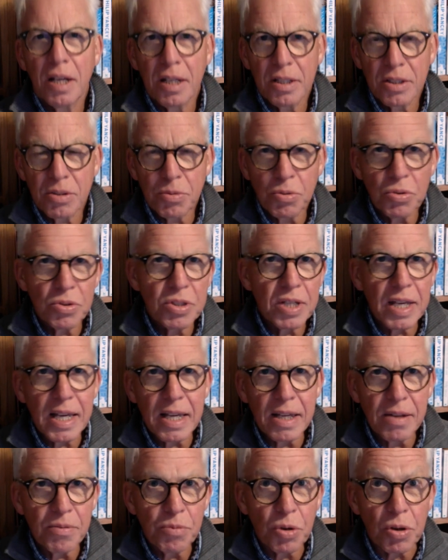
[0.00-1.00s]
towards
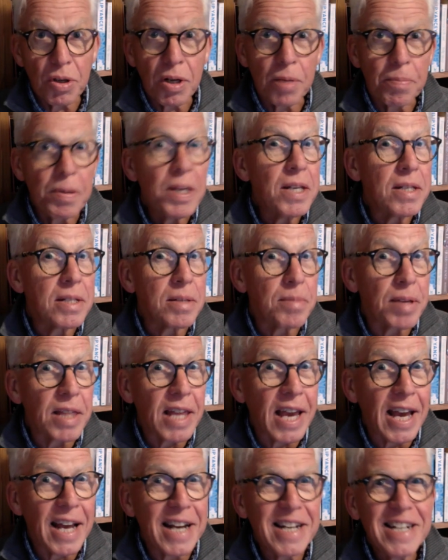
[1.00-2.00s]
what appears to be the
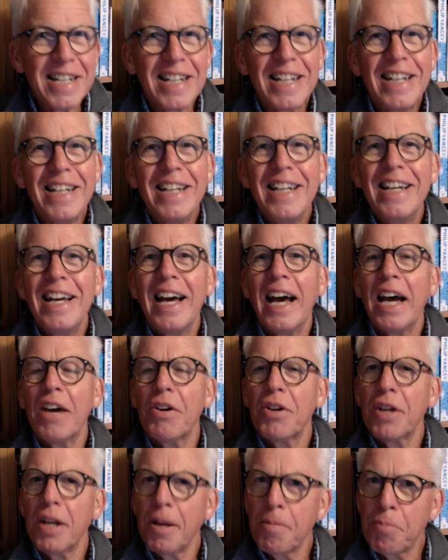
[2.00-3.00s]
end, how
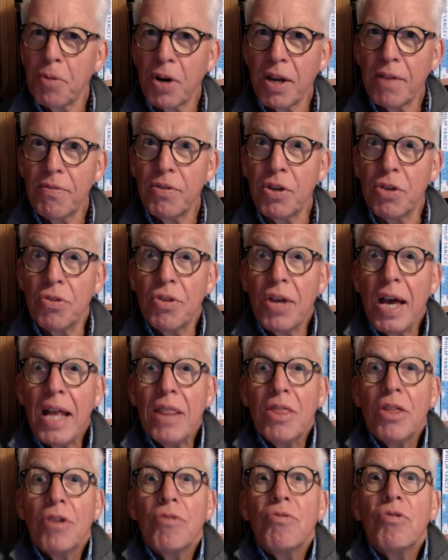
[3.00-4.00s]
can I pray for you?
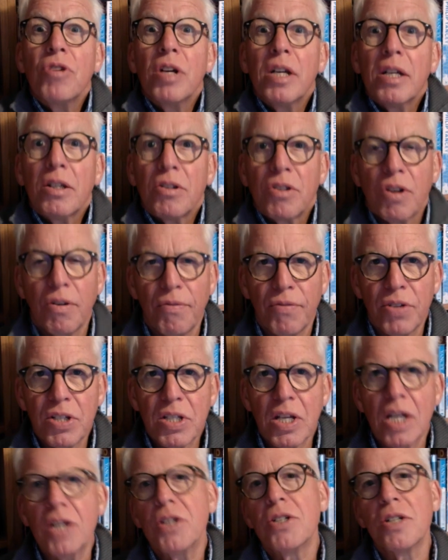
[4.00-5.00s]
Then the real
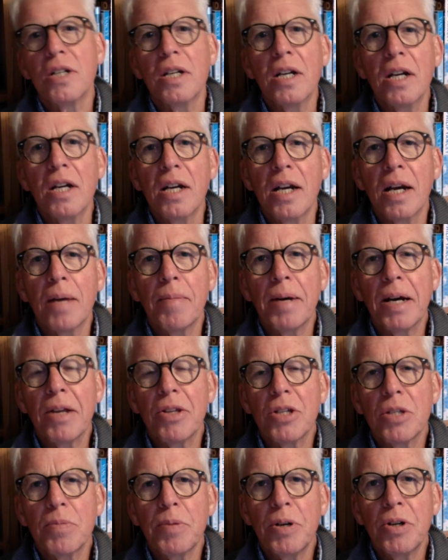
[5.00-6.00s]
conversation can come out, the
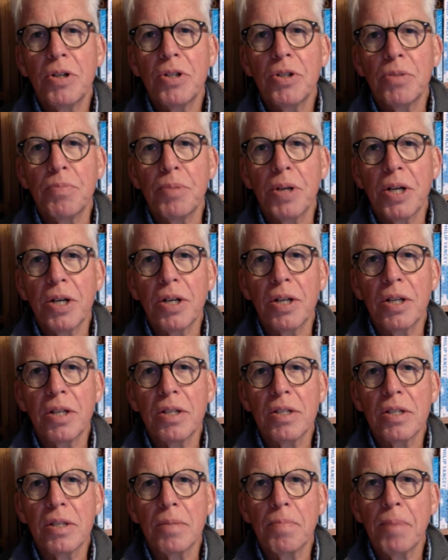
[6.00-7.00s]
spiritual
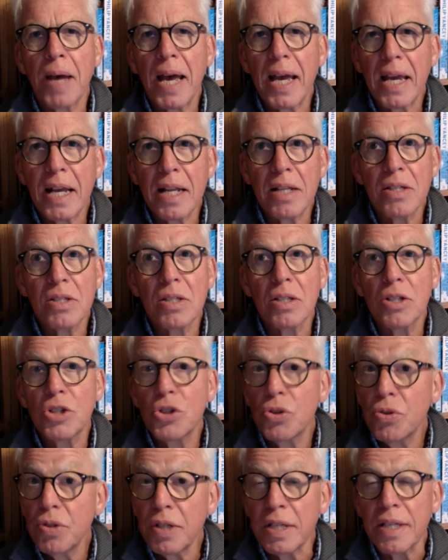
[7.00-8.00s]
burdens, the pains, the
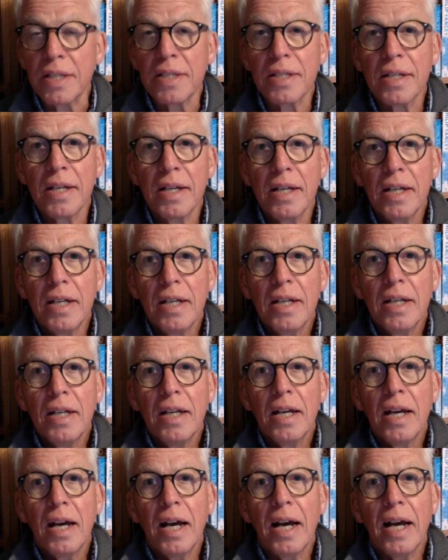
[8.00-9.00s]
joys,
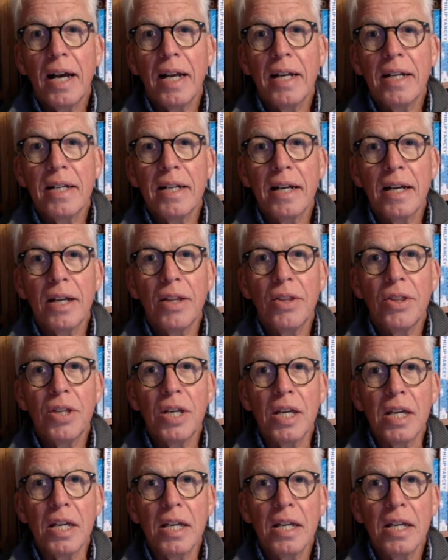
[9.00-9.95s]
and the